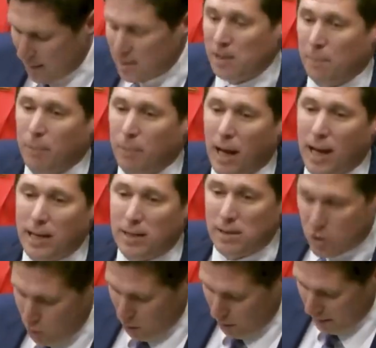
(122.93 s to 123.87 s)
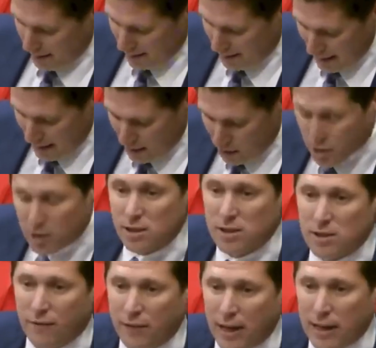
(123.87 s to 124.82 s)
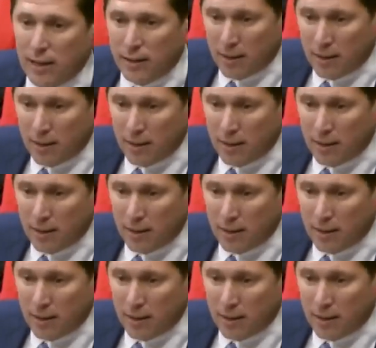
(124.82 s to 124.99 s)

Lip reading: supplies to a besieged civilian